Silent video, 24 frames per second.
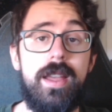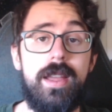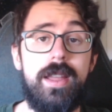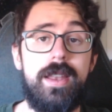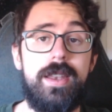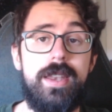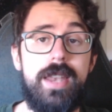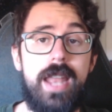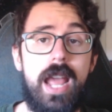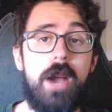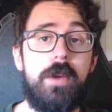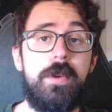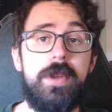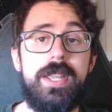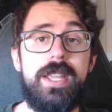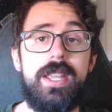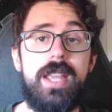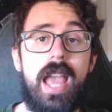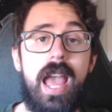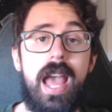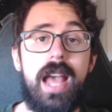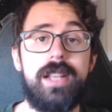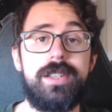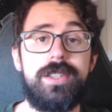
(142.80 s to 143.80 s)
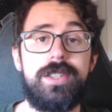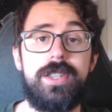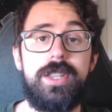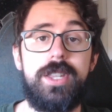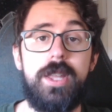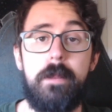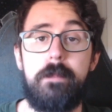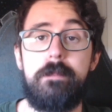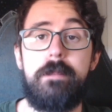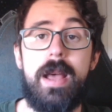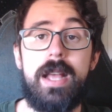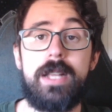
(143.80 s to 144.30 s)
now he has
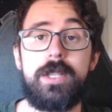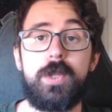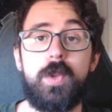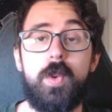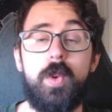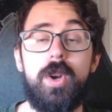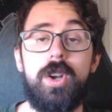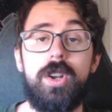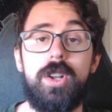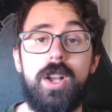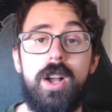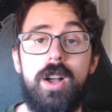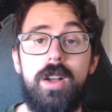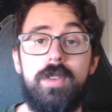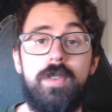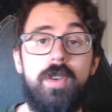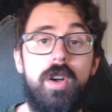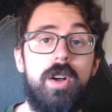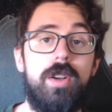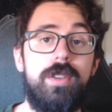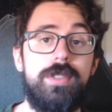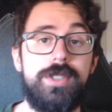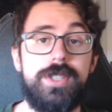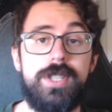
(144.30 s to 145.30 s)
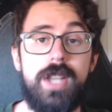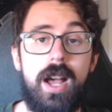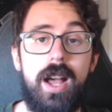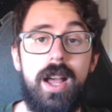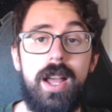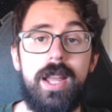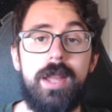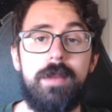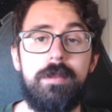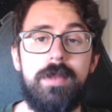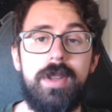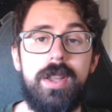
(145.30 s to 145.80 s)
the best quirk of all
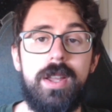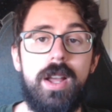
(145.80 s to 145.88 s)
time.